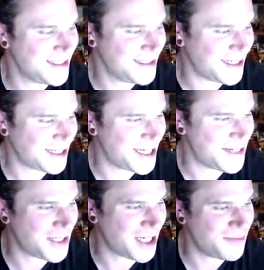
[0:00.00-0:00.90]
And I
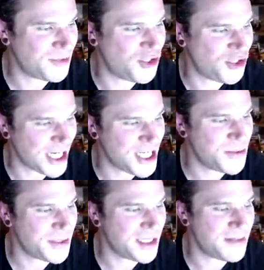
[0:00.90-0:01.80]
am I am
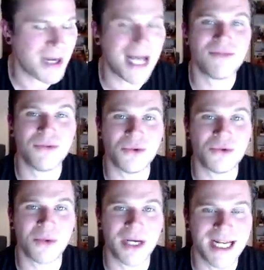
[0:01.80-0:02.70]
genuinely
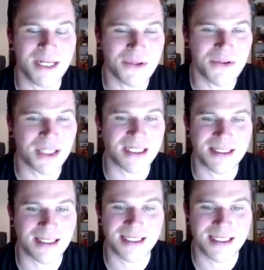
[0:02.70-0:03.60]
baffled why anyone thinks
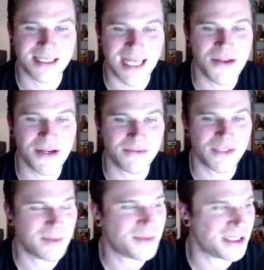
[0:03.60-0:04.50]
that this is anything of
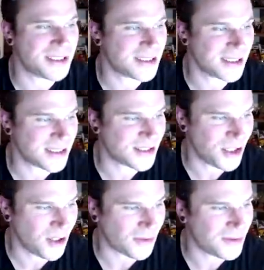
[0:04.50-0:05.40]
substance because it's
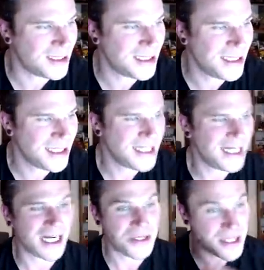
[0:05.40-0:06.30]
not.
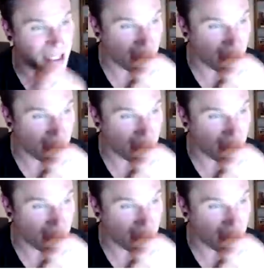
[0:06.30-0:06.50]
And I think that